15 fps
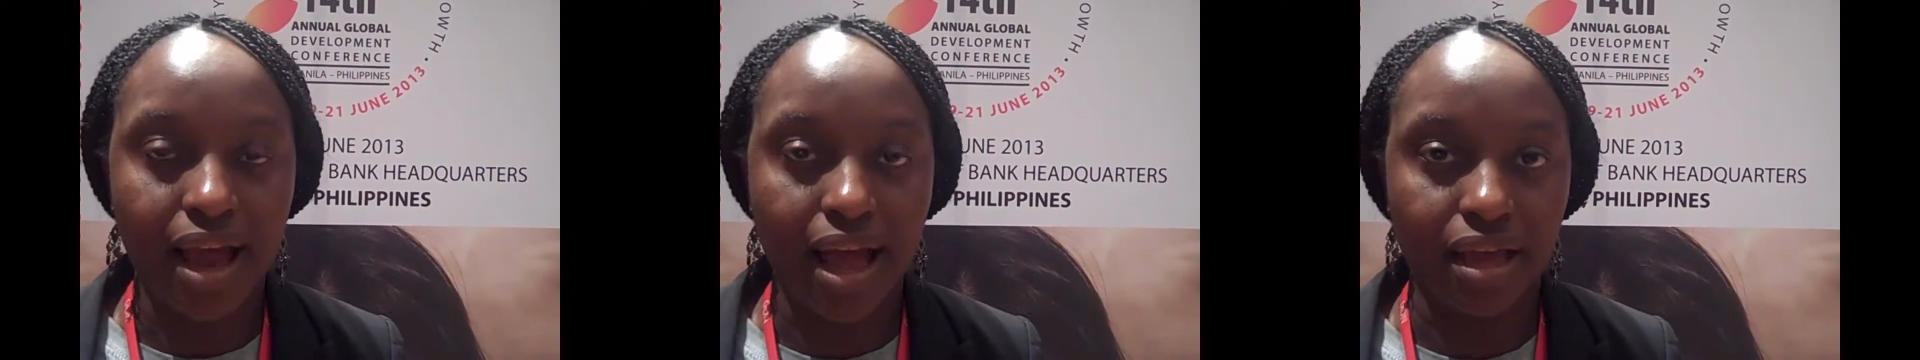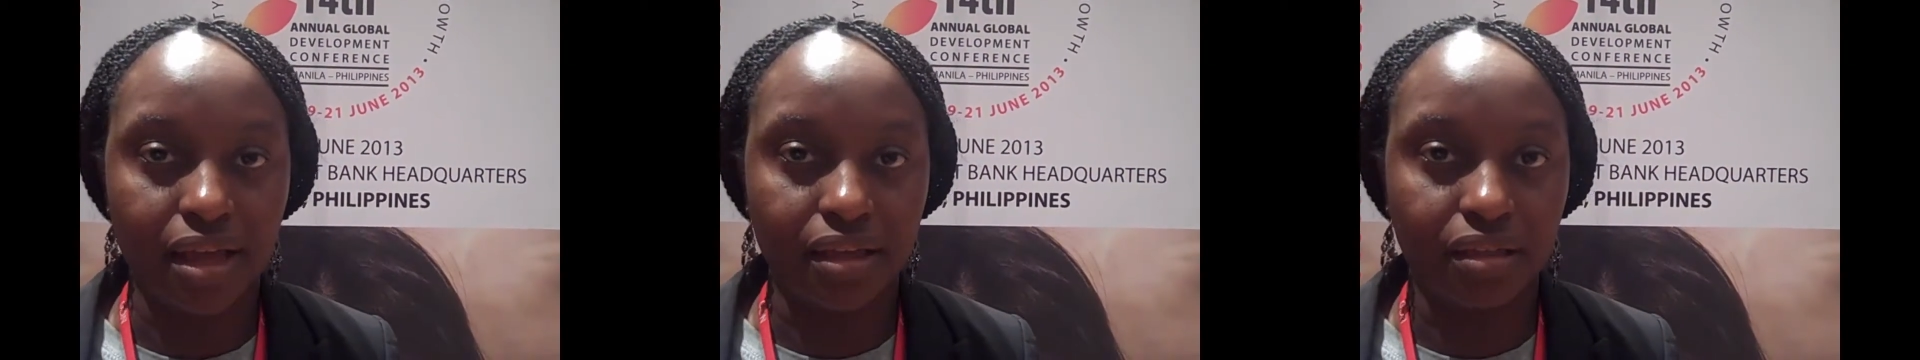
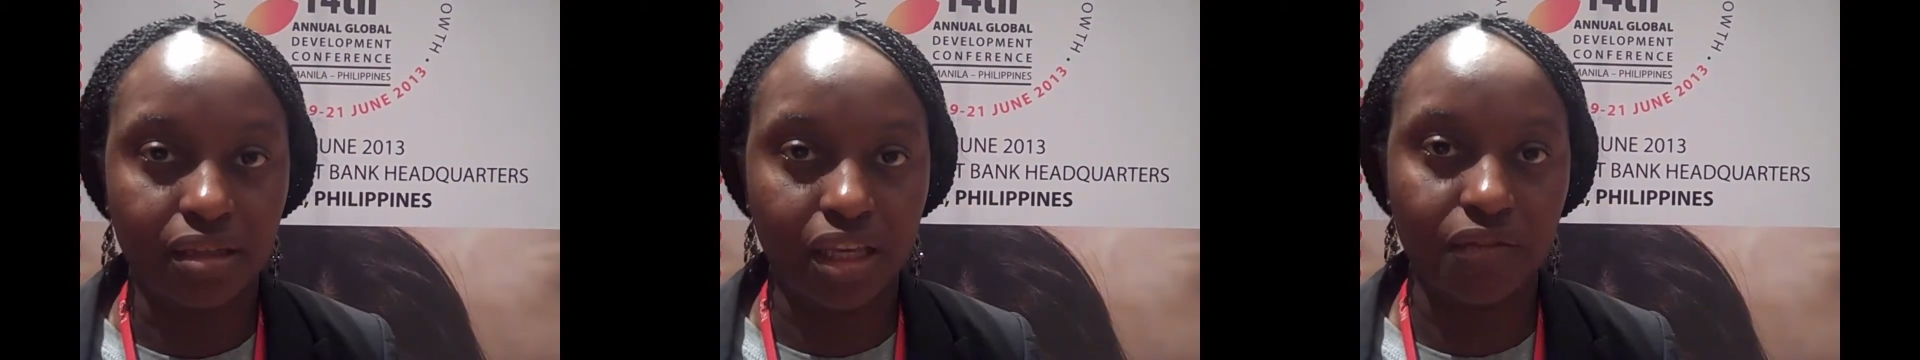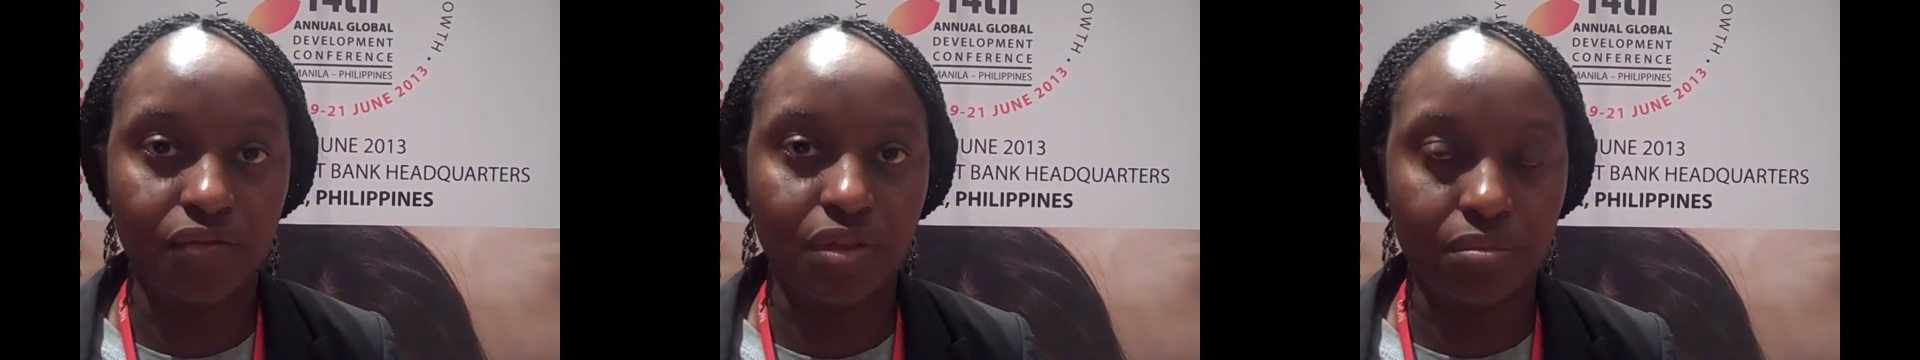
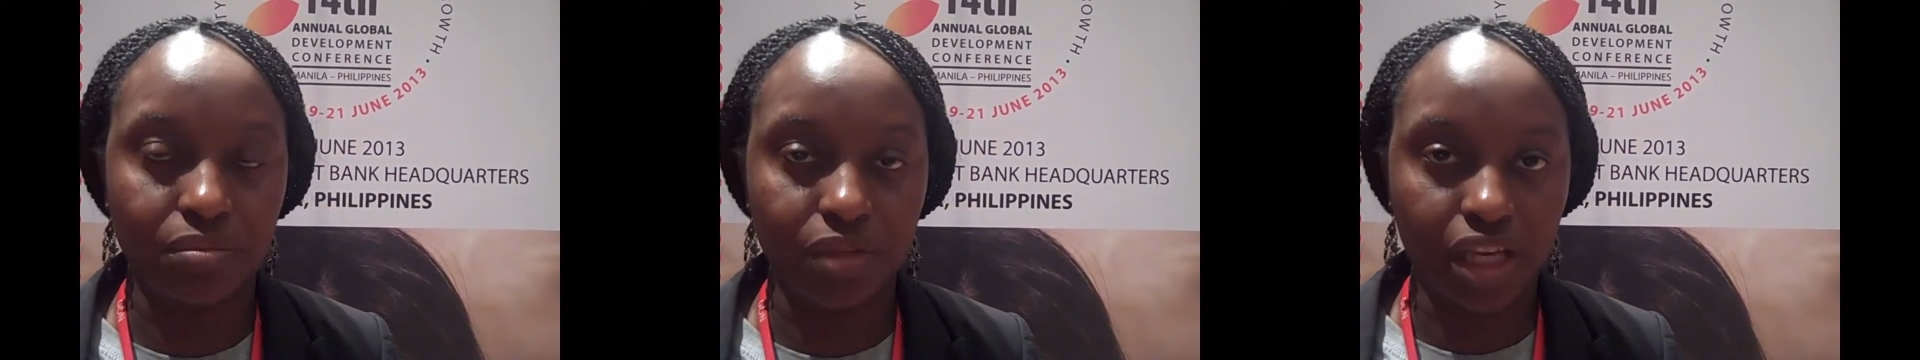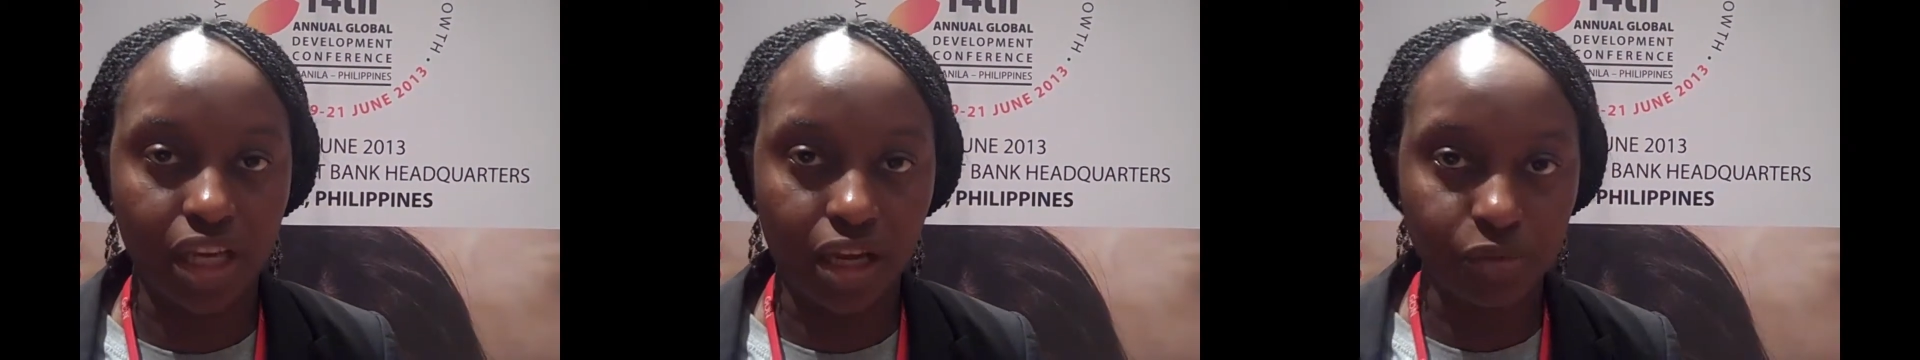and gave
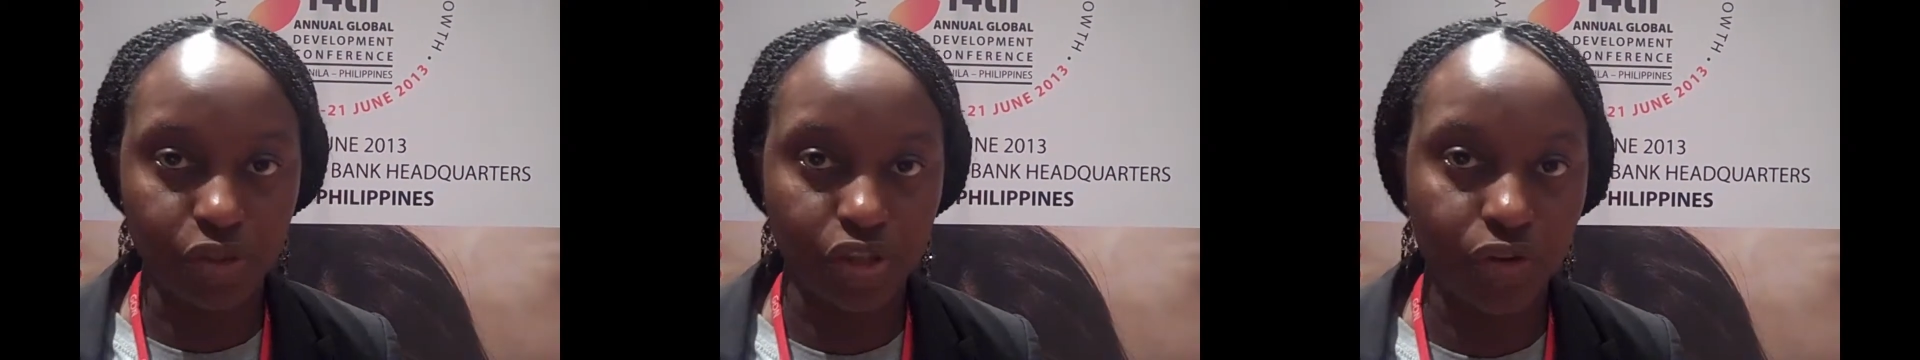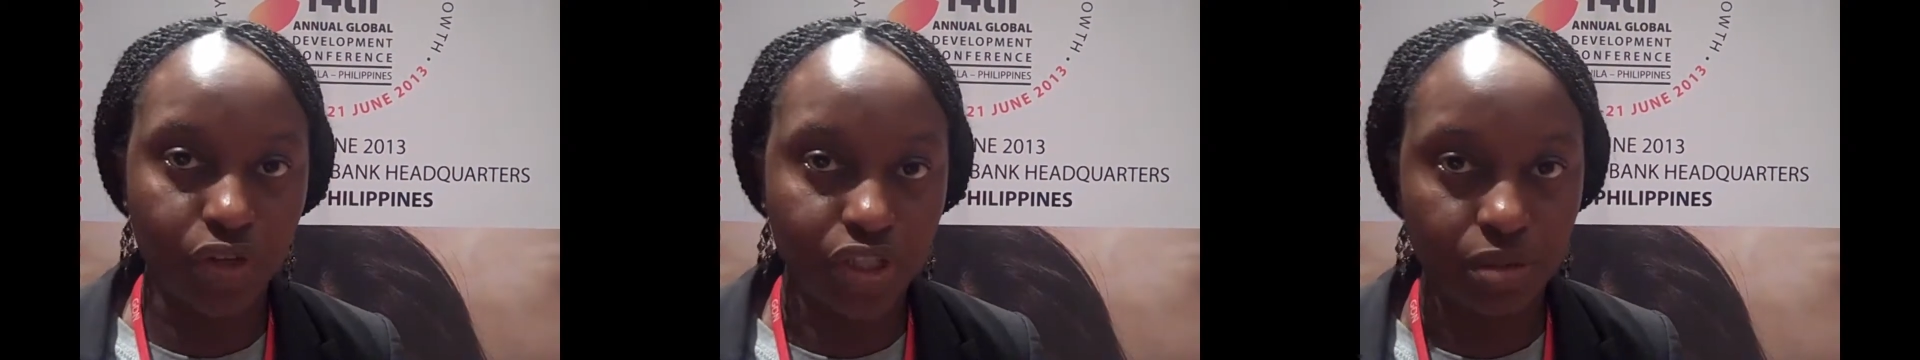them income
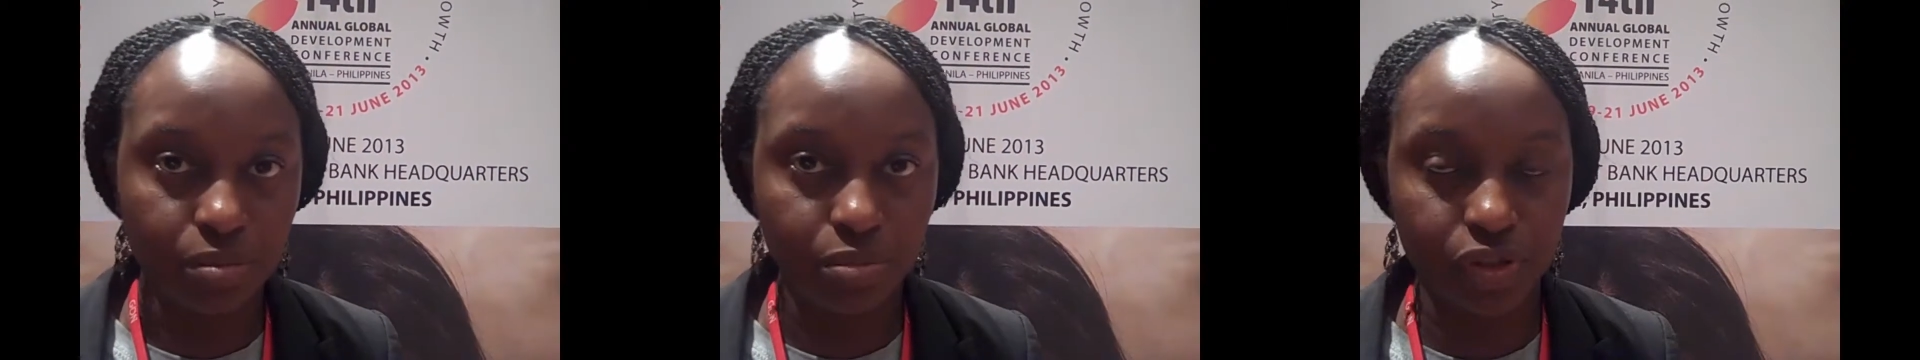generating